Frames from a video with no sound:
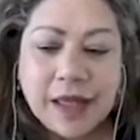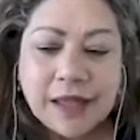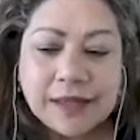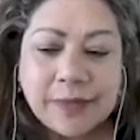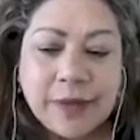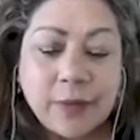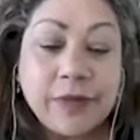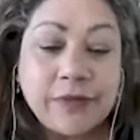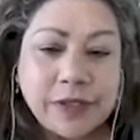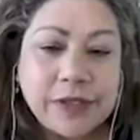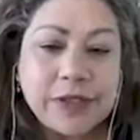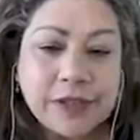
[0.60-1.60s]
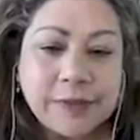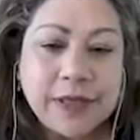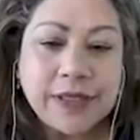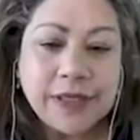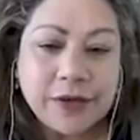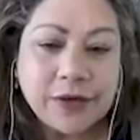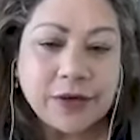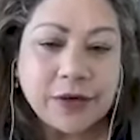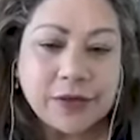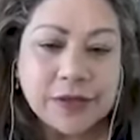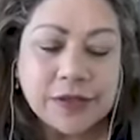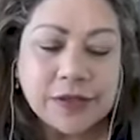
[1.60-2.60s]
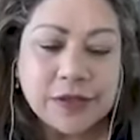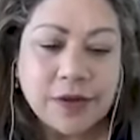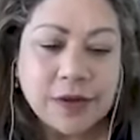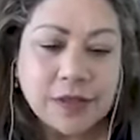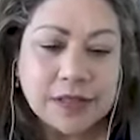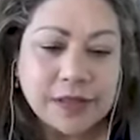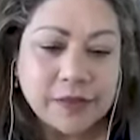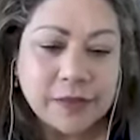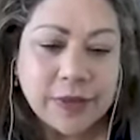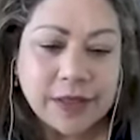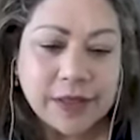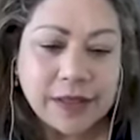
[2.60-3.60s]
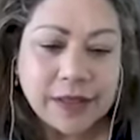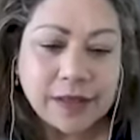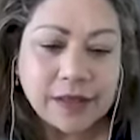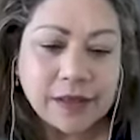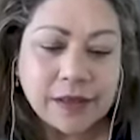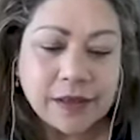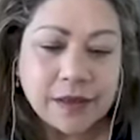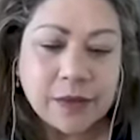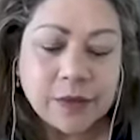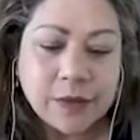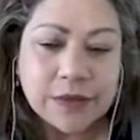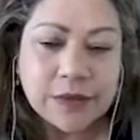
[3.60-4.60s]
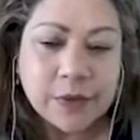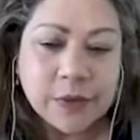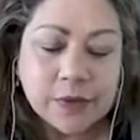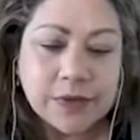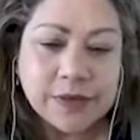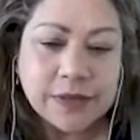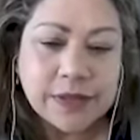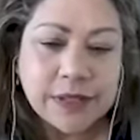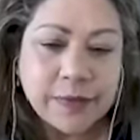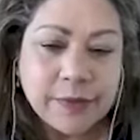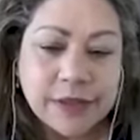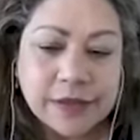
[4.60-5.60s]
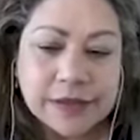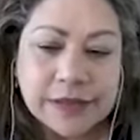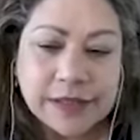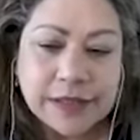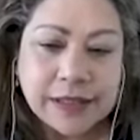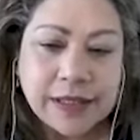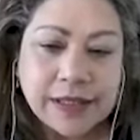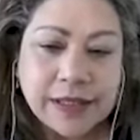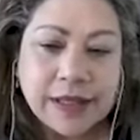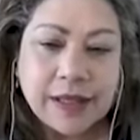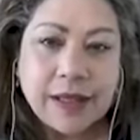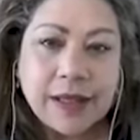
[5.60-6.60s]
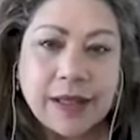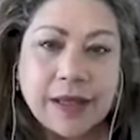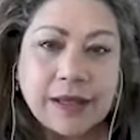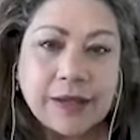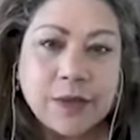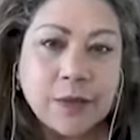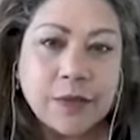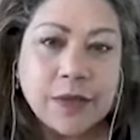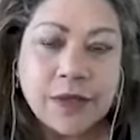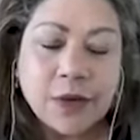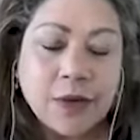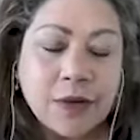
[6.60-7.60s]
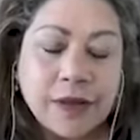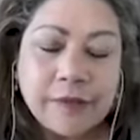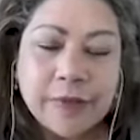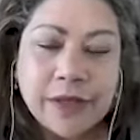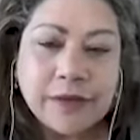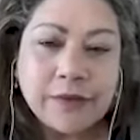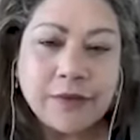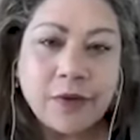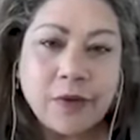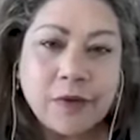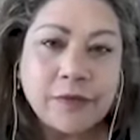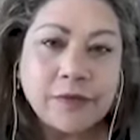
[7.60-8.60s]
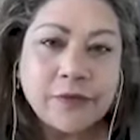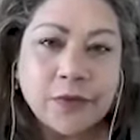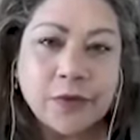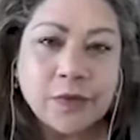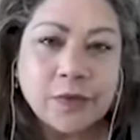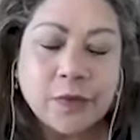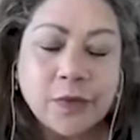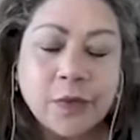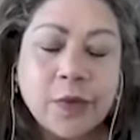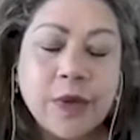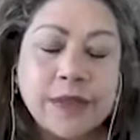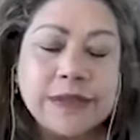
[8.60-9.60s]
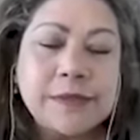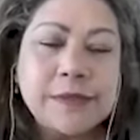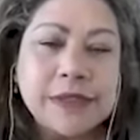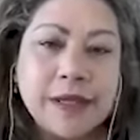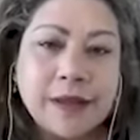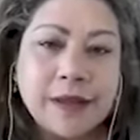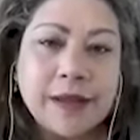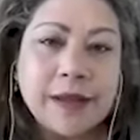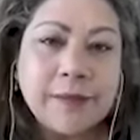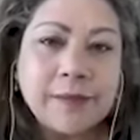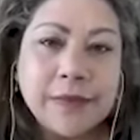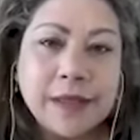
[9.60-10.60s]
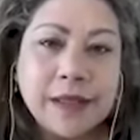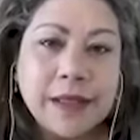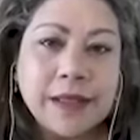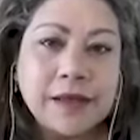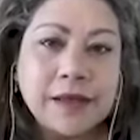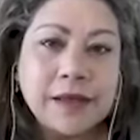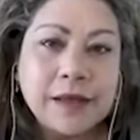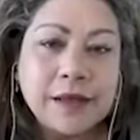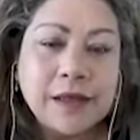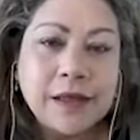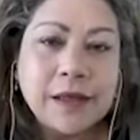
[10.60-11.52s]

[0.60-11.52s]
It's my privilege to be here to talk to everybody who is opposed to the death penalty. I know that y'all have been involved for quite some time uh,